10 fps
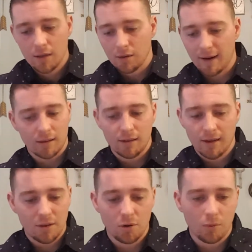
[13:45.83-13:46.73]
Likely,
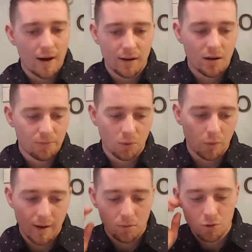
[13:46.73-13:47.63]
yeah, they'll write it off for
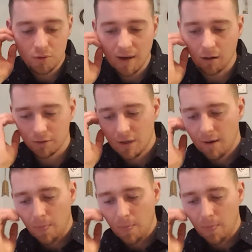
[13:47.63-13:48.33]
whatever. Who cares?